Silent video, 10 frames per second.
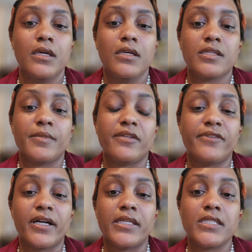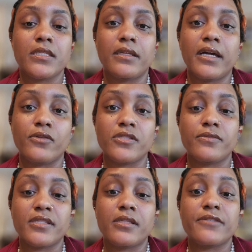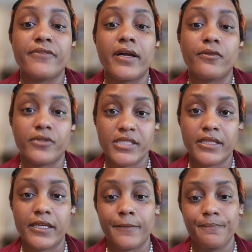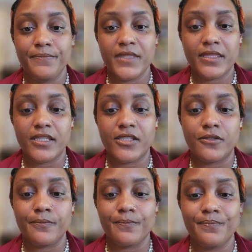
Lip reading: some advice on how to testify on the stand. Thank you.